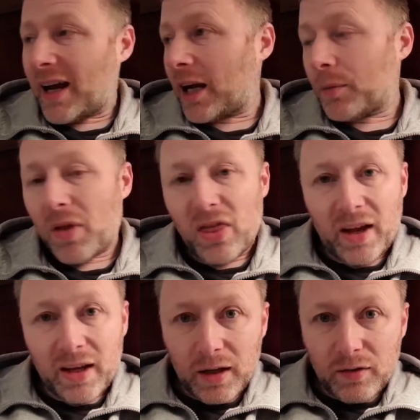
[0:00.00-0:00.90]
and I'd be
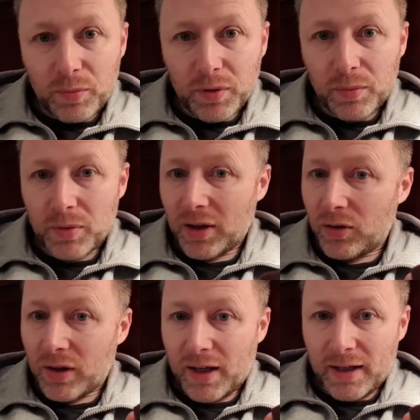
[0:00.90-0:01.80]
thanking everybody, but right
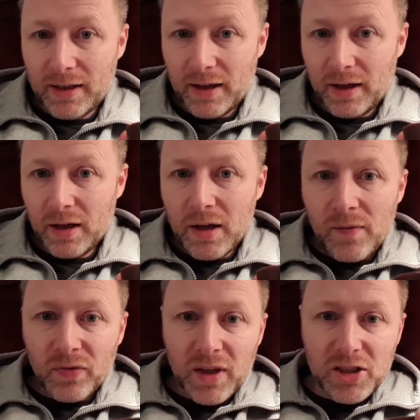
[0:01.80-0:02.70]
now I can't do it.
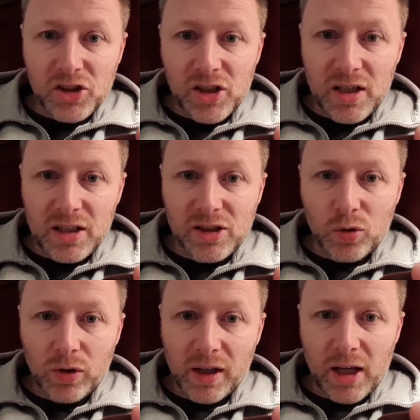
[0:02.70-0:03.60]
This cheery
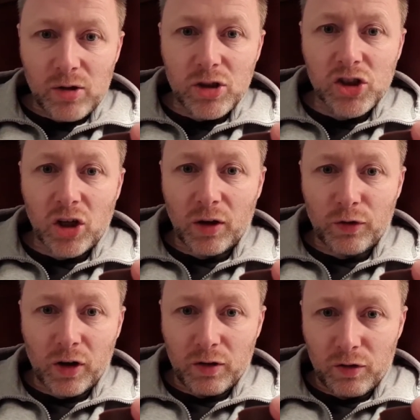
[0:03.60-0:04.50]
story again, you shut your
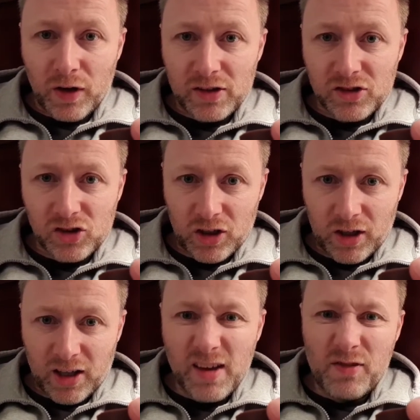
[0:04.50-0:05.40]
fucking face,
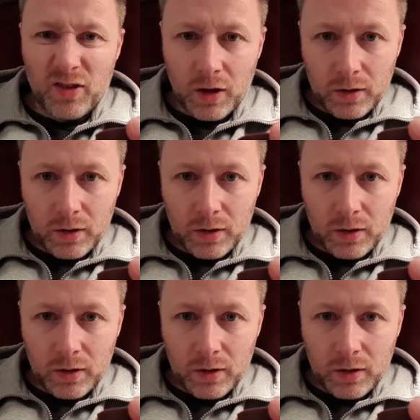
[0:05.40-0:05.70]
Keith.